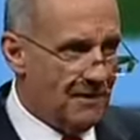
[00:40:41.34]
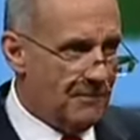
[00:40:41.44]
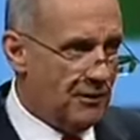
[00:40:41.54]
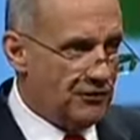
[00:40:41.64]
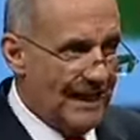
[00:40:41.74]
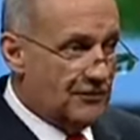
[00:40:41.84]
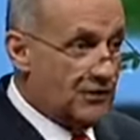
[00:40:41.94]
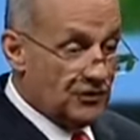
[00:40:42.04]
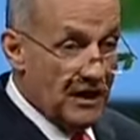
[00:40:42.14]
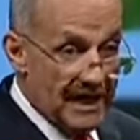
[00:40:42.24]
because that's
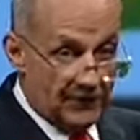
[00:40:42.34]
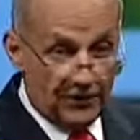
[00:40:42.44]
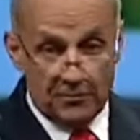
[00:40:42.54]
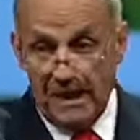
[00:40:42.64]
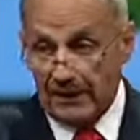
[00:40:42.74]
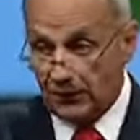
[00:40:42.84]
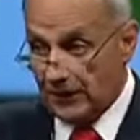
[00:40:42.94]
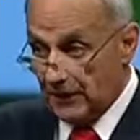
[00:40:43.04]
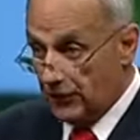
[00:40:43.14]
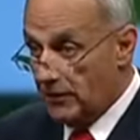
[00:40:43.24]
the science, as Michael
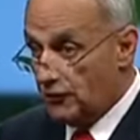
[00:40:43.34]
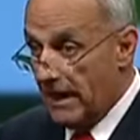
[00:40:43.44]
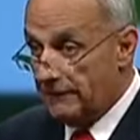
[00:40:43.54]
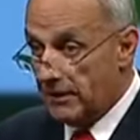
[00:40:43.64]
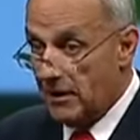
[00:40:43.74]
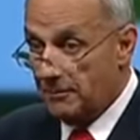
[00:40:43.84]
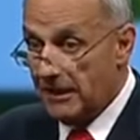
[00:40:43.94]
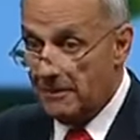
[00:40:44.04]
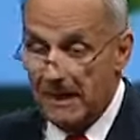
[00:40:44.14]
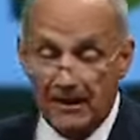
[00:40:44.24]
said, that's going to drive the
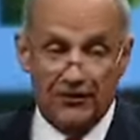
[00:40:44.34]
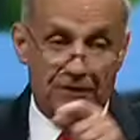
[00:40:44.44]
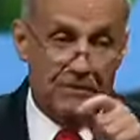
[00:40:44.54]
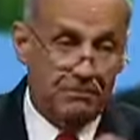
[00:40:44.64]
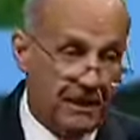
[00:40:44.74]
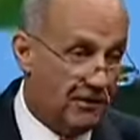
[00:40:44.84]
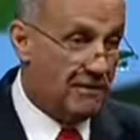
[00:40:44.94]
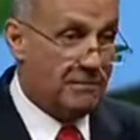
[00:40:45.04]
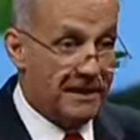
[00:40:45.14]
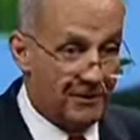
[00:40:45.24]
company and make us even bigger
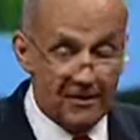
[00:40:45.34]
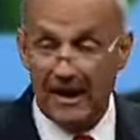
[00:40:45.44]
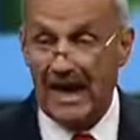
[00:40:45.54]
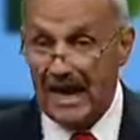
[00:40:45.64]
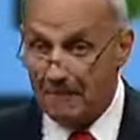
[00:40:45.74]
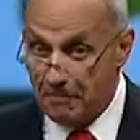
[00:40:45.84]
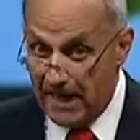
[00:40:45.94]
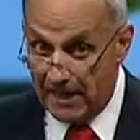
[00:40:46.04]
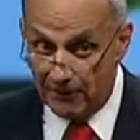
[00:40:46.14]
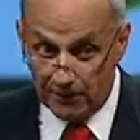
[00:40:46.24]
and better and
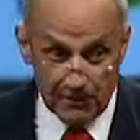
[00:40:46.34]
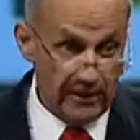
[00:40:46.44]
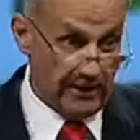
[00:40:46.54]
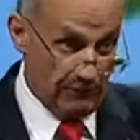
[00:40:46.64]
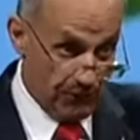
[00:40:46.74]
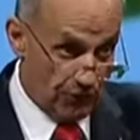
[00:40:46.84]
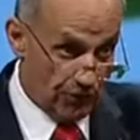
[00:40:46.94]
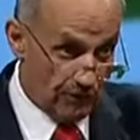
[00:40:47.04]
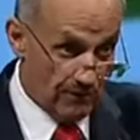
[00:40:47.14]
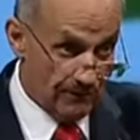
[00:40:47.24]
badder in the
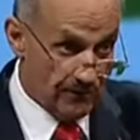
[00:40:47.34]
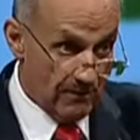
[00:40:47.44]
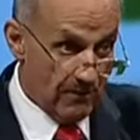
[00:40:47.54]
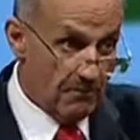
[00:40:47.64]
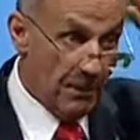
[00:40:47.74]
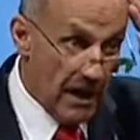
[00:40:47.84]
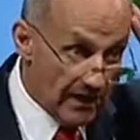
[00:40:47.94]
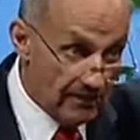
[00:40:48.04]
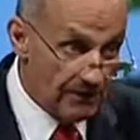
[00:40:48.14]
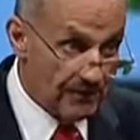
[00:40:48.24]
future.
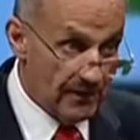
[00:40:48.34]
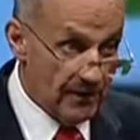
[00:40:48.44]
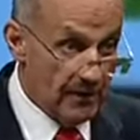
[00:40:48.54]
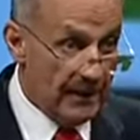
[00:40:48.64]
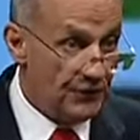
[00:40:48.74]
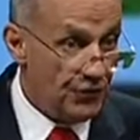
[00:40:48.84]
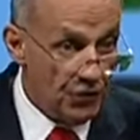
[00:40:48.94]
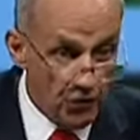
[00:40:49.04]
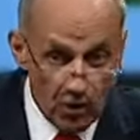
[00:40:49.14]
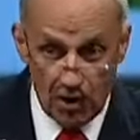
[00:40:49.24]
But it's
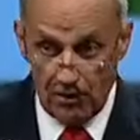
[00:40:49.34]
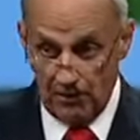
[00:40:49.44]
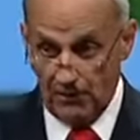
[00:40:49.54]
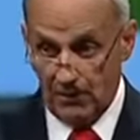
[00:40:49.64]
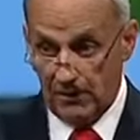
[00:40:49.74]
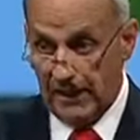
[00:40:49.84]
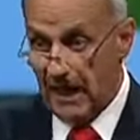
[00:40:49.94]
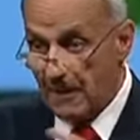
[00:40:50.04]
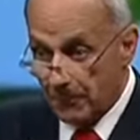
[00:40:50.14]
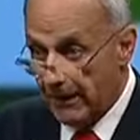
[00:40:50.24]
you all
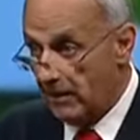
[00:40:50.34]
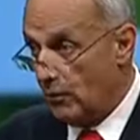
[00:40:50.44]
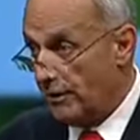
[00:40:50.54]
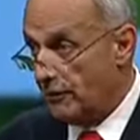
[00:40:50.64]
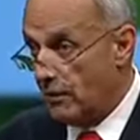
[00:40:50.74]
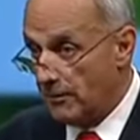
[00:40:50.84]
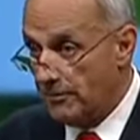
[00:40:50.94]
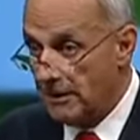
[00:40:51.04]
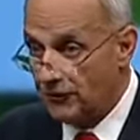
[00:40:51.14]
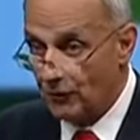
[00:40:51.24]
that operate where the rubber
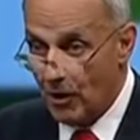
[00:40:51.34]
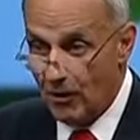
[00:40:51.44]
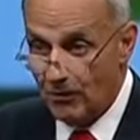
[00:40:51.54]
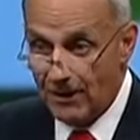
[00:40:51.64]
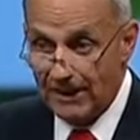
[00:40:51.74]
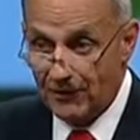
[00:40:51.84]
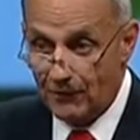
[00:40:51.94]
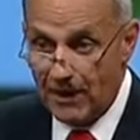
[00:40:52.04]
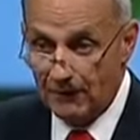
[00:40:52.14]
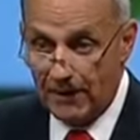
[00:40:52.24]
meets the road at the
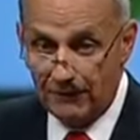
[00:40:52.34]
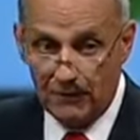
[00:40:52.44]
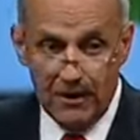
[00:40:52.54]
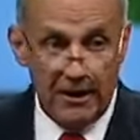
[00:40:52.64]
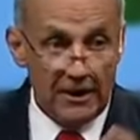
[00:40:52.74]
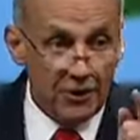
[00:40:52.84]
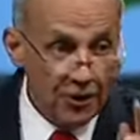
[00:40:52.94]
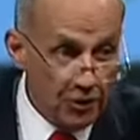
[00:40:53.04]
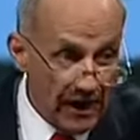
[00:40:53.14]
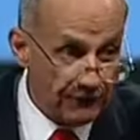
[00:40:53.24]
ground level.
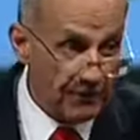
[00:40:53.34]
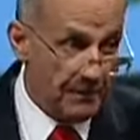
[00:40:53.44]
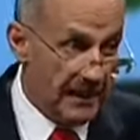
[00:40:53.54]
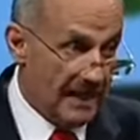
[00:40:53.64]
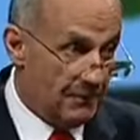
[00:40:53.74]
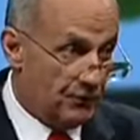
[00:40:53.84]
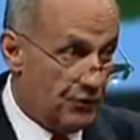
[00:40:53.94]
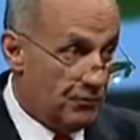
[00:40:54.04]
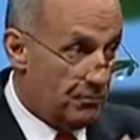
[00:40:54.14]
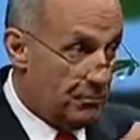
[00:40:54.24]
You have to be able
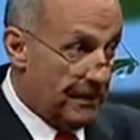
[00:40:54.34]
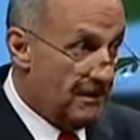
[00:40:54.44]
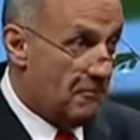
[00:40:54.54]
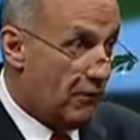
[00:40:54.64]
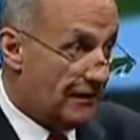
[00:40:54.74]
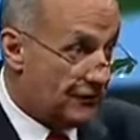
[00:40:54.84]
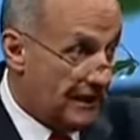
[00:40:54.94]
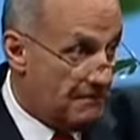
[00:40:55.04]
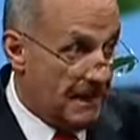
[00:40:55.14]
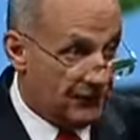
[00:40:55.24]
to bring
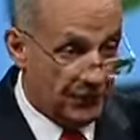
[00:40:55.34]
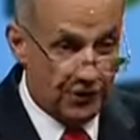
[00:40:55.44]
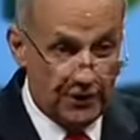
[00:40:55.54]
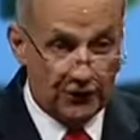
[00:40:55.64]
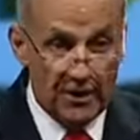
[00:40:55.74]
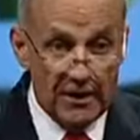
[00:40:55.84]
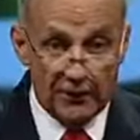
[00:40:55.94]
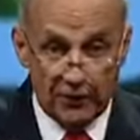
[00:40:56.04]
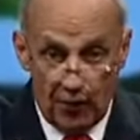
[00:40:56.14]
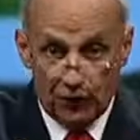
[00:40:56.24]
resonant messages
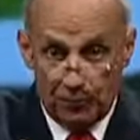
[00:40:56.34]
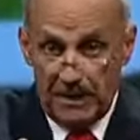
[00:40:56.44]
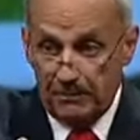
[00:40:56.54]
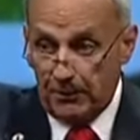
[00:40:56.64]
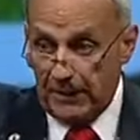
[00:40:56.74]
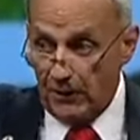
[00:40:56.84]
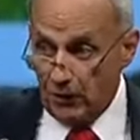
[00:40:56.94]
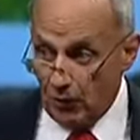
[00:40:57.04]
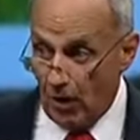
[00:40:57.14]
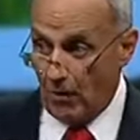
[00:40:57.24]
to those people that
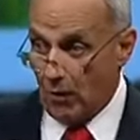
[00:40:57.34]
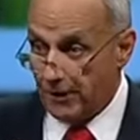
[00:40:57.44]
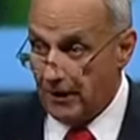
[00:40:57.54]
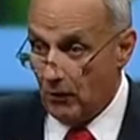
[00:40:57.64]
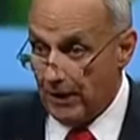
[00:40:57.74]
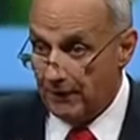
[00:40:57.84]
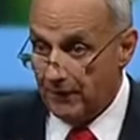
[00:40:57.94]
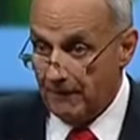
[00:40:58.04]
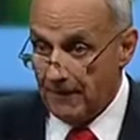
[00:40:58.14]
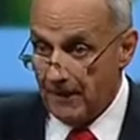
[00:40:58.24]
you are working
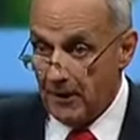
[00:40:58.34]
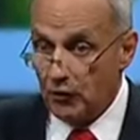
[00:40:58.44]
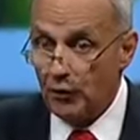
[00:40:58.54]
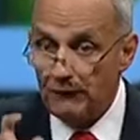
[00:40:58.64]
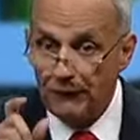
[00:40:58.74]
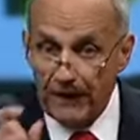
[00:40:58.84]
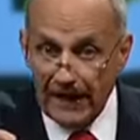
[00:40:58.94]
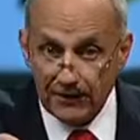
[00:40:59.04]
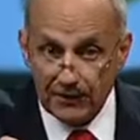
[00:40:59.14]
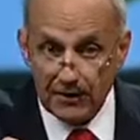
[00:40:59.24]
with to
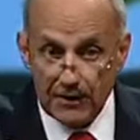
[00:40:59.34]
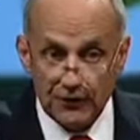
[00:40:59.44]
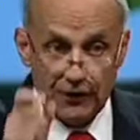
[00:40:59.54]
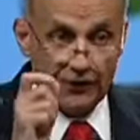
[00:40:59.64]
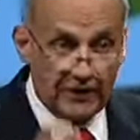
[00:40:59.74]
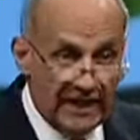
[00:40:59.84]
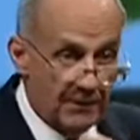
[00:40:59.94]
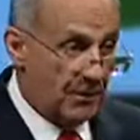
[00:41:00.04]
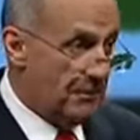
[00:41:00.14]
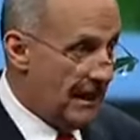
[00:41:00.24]
effect
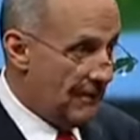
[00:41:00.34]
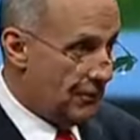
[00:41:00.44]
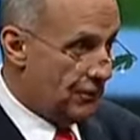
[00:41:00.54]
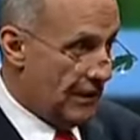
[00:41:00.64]
sustainable behavioral